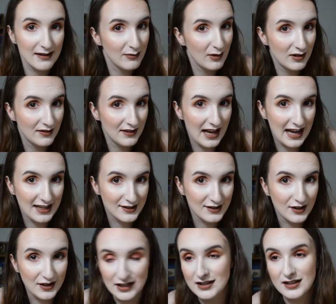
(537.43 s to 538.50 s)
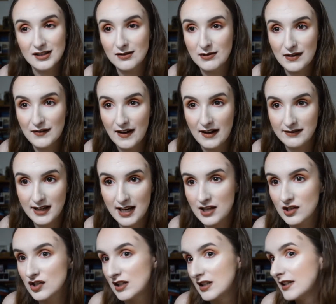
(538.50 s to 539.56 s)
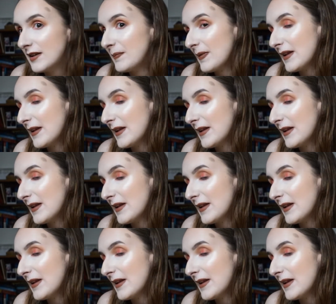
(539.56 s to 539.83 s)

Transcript: but that has nothing to do with the foundation.